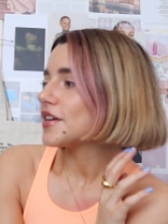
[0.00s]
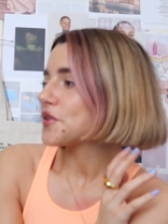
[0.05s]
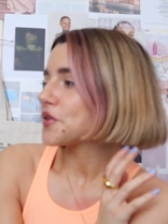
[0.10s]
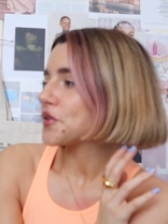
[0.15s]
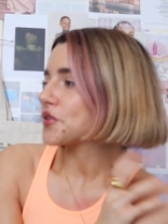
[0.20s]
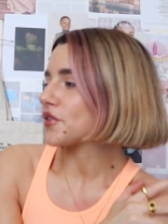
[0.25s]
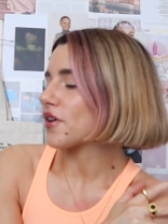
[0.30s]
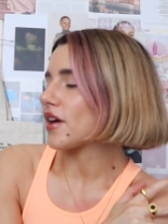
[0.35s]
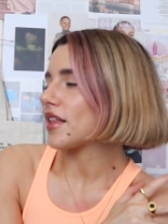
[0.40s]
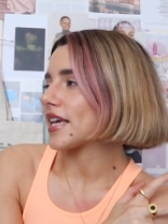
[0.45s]

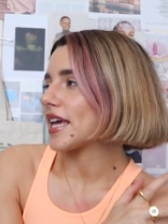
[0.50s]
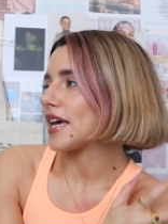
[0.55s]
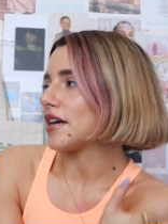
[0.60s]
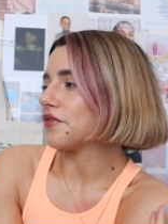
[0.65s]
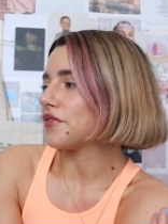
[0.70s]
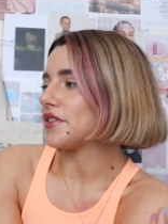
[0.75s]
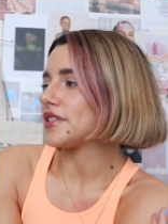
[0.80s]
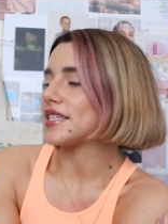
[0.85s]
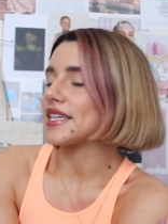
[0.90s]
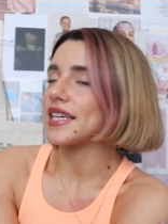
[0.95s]
styling
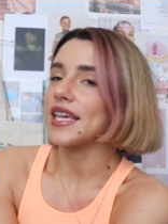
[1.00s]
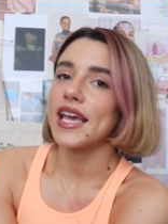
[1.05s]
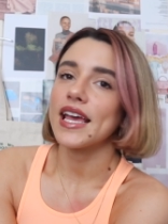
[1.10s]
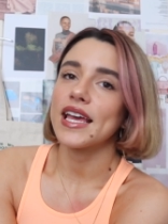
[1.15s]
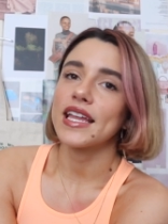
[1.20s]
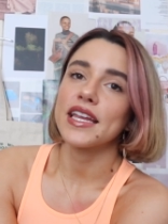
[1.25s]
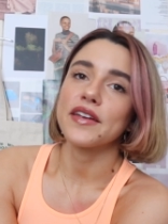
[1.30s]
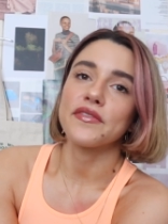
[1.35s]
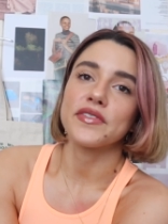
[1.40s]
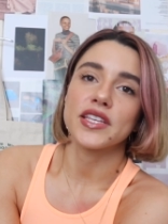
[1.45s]
outfits
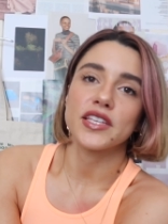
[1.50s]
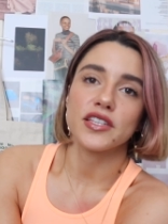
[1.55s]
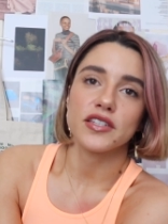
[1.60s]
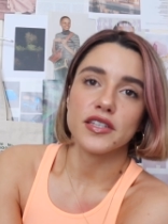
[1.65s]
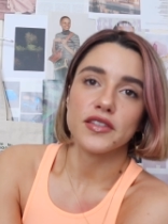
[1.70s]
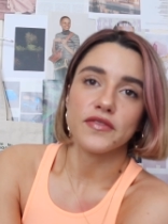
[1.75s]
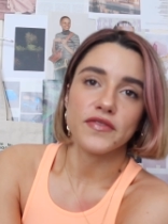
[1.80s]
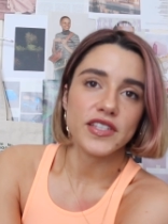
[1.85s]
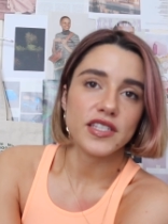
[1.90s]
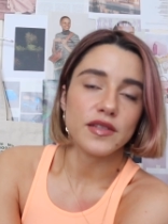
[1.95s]
again, everything's
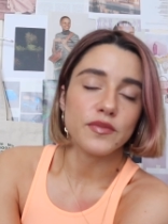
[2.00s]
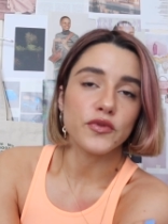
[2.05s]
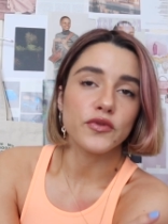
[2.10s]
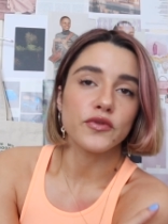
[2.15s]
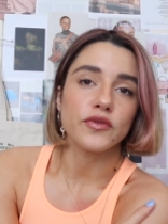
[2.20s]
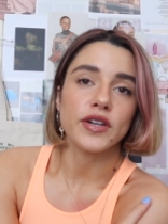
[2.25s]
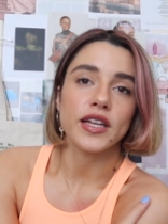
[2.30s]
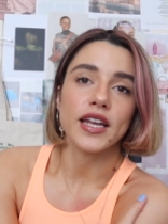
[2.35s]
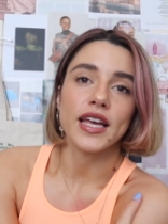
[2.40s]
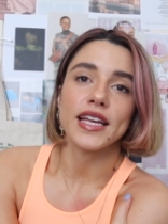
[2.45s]
just
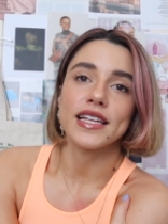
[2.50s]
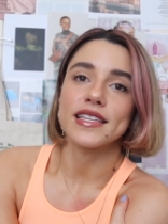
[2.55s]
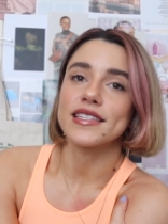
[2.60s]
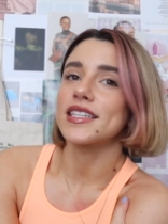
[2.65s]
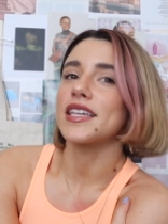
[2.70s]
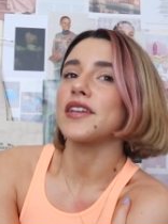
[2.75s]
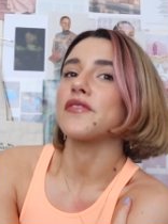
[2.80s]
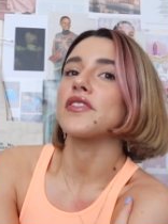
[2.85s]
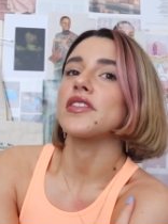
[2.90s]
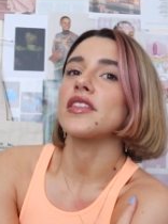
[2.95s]
visible and I can
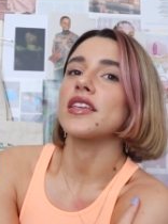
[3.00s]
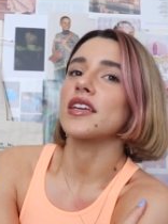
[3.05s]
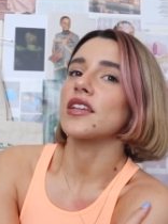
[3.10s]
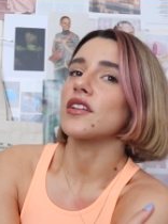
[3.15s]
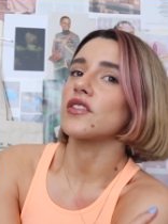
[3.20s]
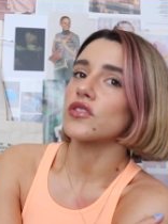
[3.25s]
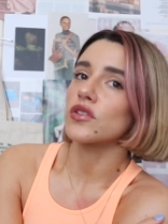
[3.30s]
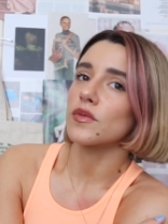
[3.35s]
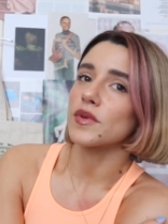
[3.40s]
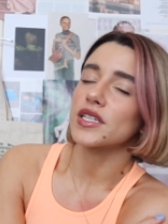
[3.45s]
see everything
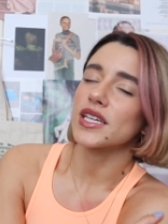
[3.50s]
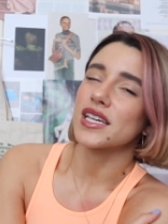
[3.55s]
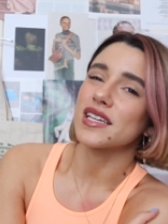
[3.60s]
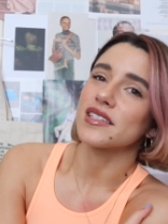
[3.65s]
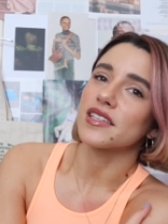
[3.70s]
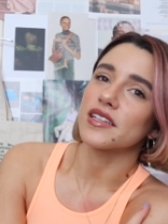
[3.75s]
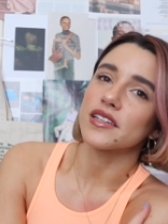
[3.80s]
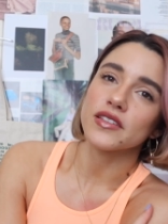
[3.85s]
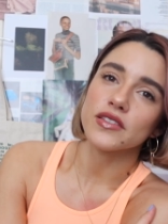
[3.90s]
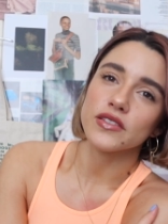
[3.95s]
and it's so much
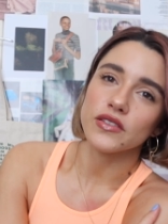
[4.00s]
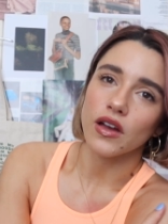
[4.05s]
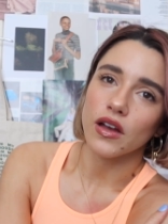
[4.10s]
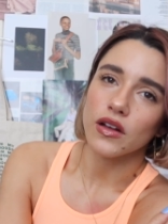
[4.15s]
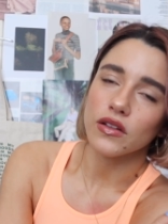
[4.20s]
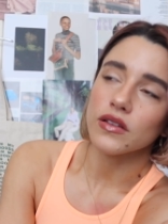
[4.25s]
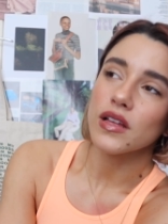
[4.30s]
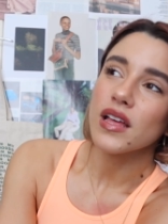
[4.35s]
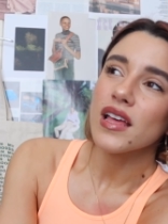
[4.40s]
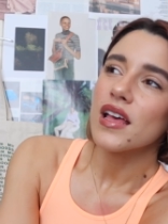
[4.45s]
easier to
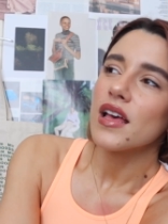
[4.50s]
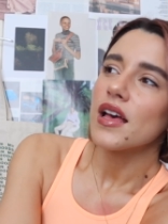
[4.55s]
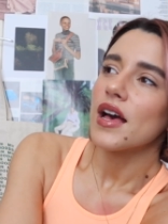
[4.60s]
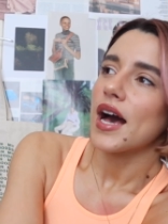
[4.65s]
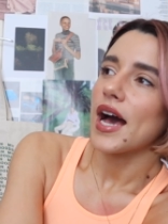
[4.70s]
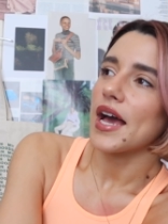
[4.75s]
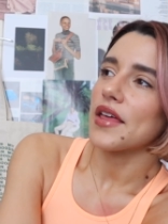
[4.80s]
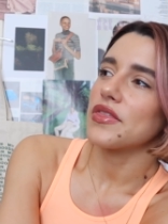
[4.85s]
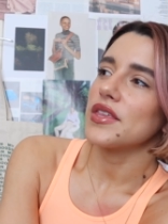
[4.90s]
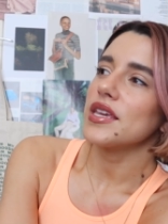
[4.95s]
style.
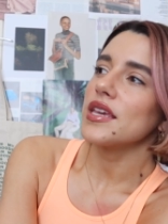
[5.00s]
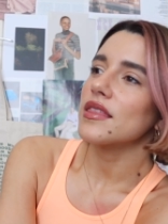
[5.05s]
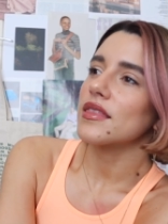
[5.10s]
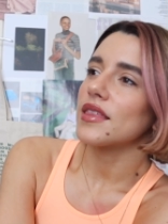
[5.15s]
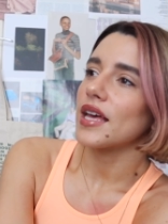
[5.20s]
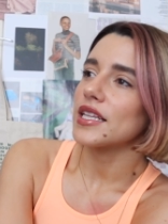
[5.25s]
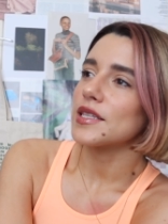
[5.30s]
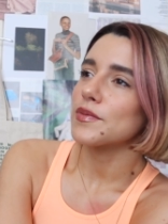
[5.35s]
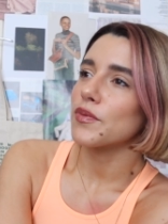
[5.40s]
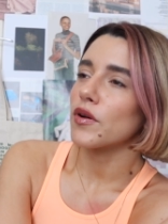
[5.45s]
I think
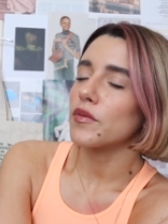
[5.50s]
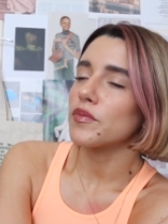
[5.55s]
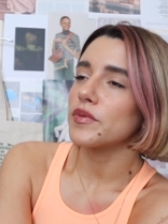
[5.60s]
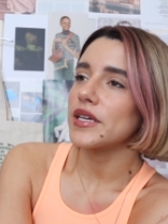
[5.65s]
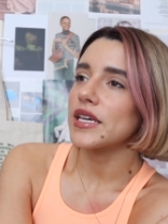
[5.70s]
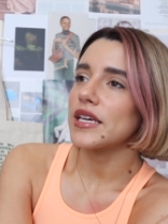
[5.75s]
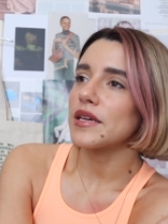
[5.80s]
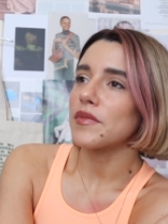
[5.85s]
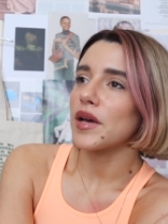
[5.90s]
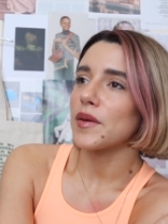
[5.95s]
that's
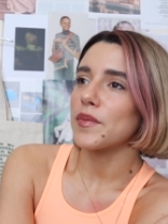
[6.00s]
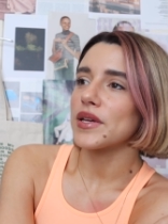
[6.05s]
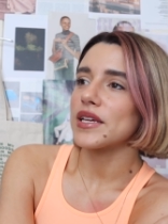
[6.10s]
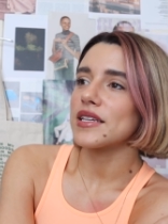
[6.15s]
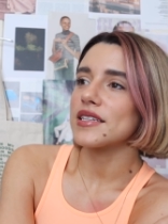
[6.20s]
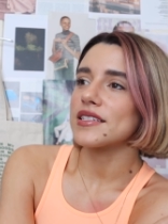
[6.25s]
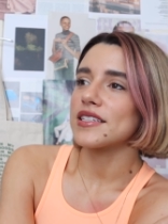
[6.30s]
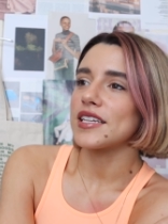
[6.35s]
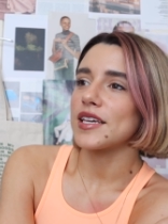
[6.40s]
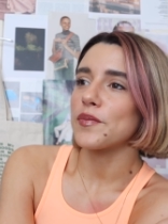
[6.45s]
probably my
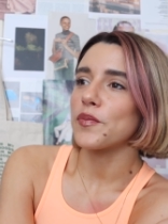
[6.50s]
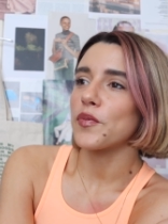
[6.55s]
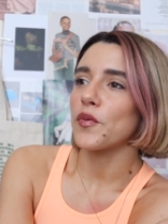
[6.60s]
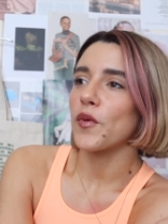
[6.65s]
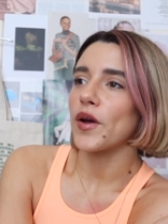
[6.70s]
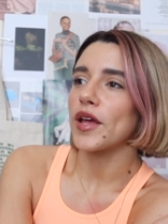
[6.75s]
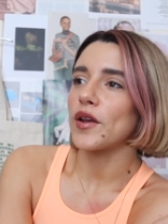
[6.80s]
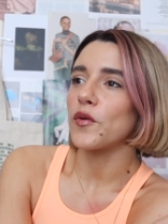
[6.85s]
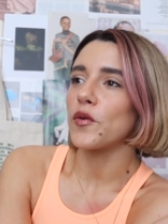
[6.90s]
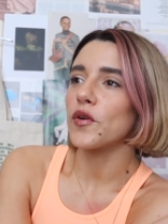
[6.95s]
biggest tip
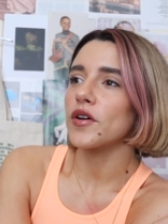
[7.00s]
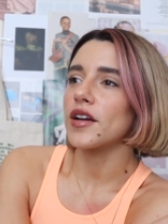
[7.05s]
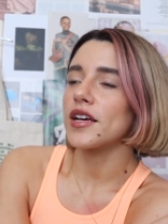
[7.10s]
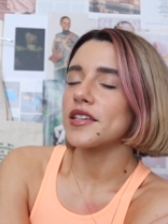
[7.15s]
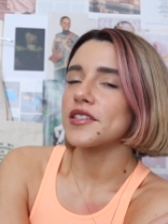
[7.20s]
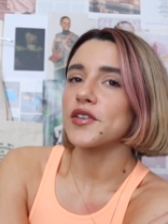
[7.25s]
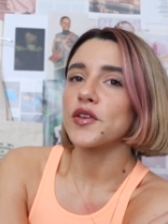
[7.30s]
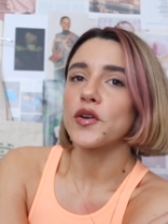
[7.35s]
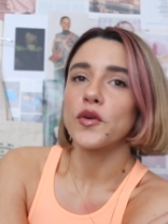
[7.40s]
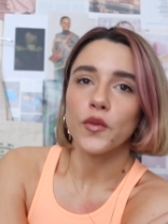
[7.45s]
when
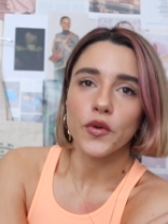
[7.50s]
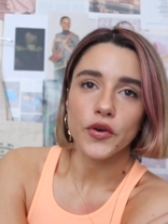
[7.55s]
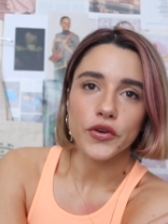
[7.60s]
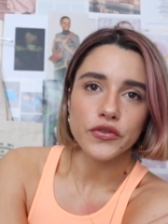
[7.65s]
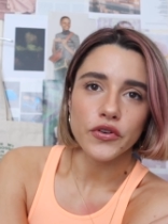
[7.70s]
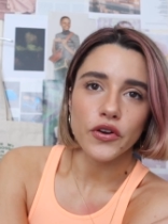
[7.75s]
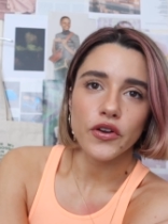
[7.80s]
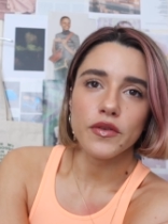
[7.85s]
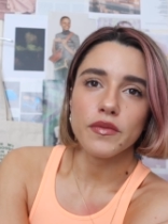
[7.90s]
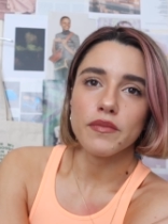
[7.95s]
organizing your
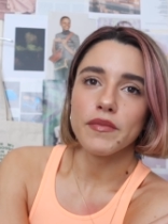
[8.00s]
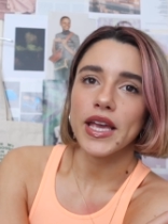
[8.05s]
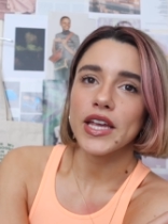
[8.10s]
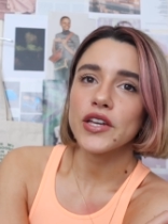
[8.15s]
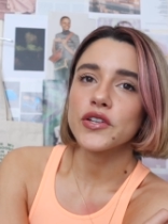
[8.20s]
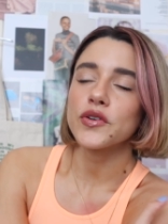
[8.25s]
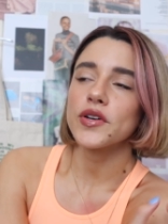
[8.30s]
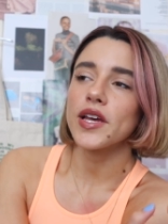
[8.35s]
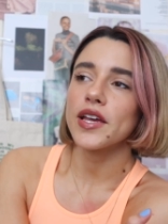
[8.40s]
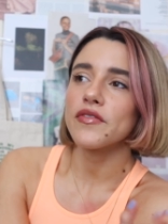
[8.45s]
wardrobe. Make
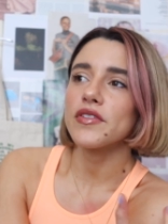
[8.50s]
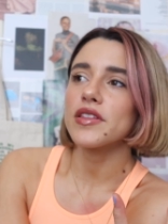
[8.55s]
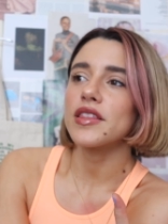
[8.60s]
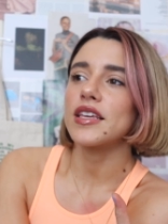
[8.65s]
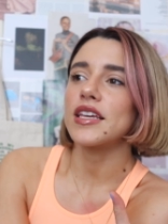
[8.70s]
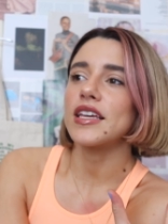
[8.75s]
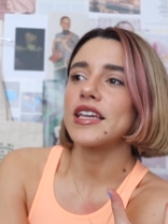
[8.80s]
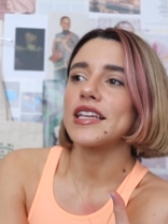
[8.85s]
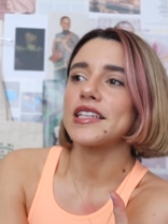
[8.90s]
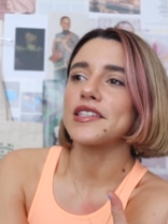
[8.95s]
sure
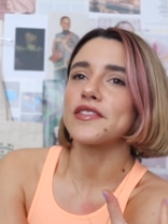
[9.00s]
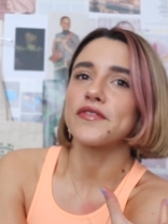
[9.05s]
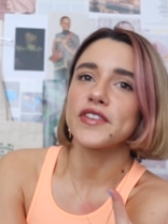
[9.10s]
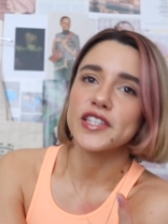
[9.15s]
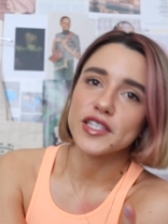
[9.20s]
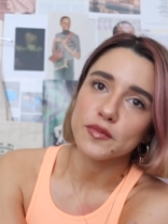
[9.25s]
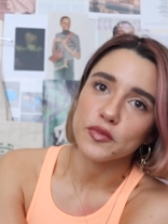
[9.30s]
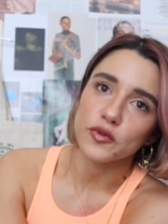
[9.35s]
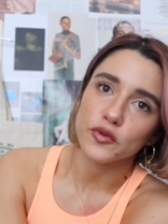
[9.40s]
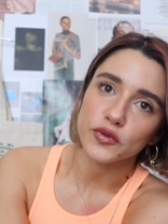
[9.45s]
everything is
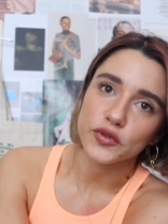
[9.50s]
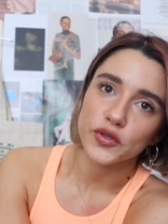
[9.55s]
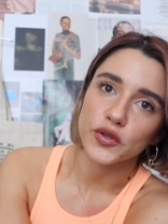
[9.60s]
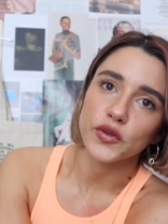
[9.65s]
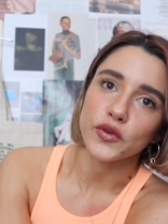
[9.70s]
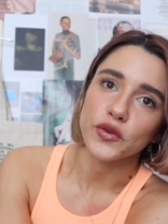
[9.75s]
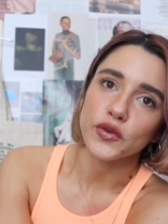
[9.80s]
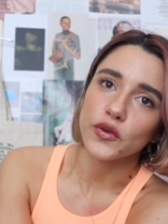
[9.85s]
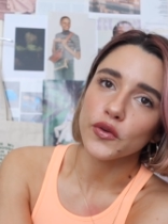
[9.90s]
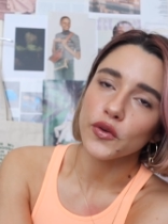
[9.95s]
visible to
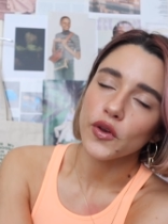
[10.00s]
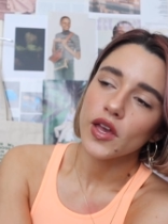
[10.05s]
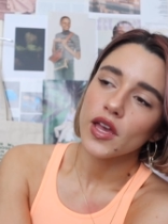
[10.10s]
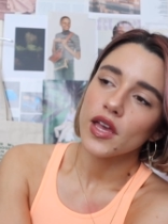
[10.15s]
you,